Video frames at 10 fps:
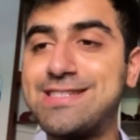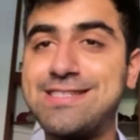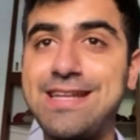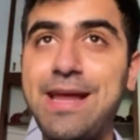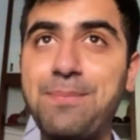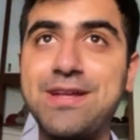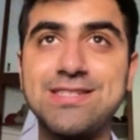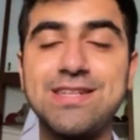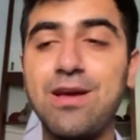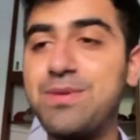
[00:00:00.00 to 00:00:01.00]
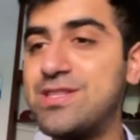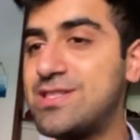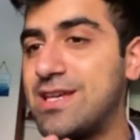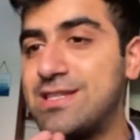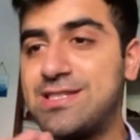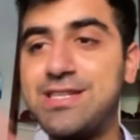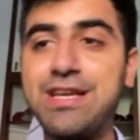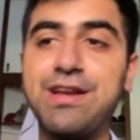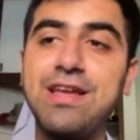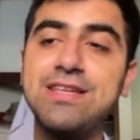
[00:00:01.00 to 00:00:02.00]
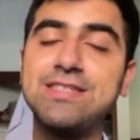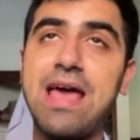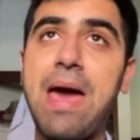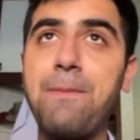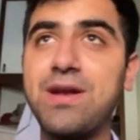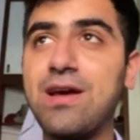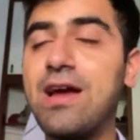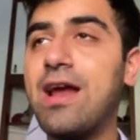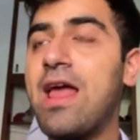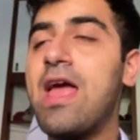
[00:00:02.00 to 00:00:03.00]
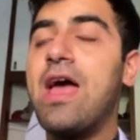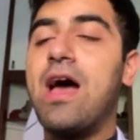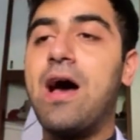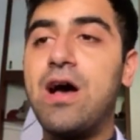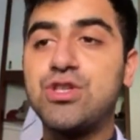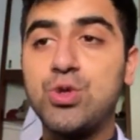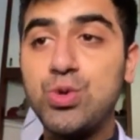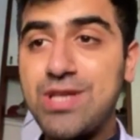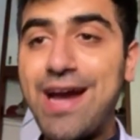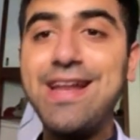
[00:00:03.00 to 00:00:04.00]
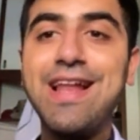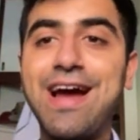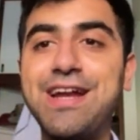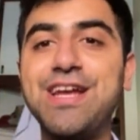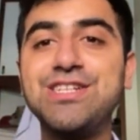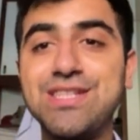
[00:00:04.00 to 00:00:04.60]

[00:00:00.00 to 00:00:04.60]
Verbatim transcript: sleep disturbances, decreased appetite, uh, suicidal ideation.